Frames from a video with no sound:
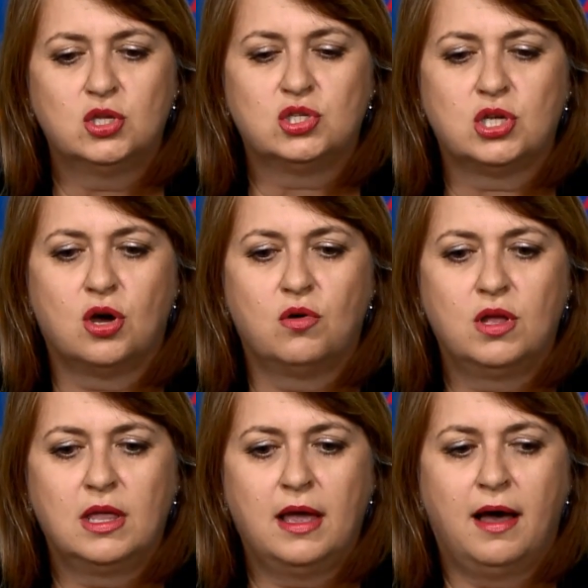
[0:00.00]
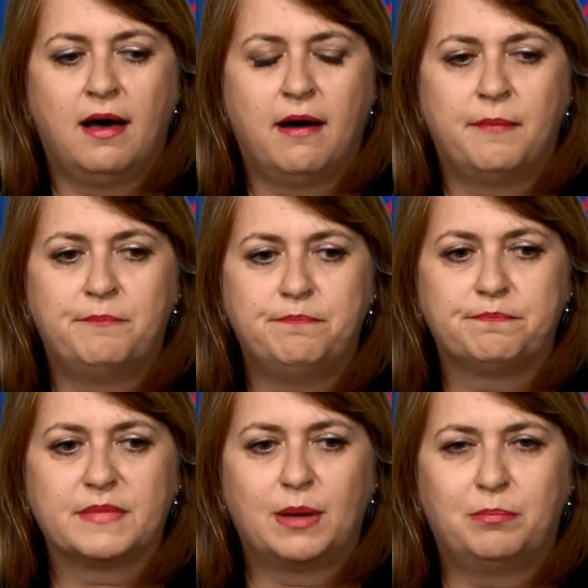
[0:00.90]
So,
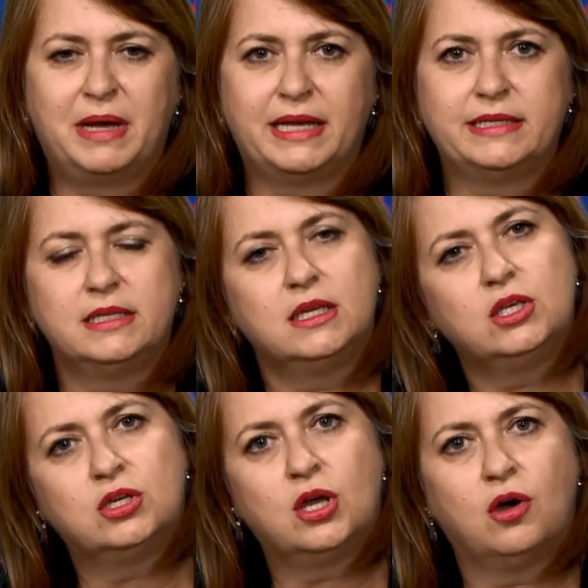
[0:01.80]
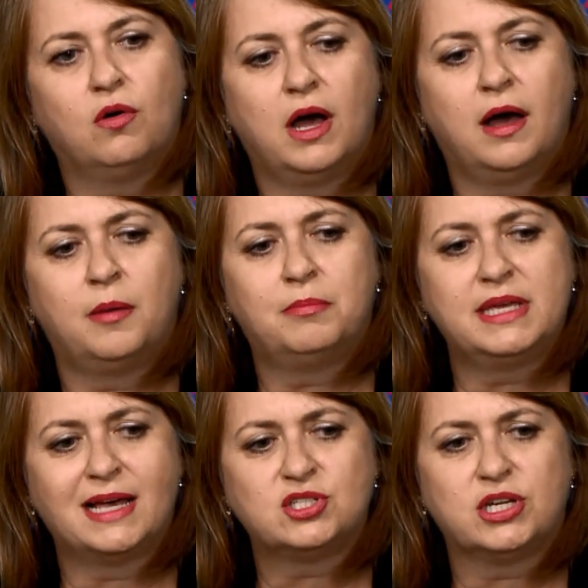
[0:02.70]
but you know,
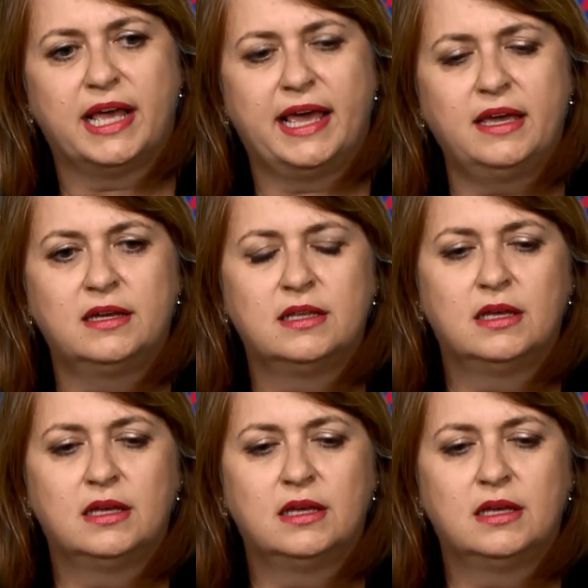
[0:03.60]
yesterday,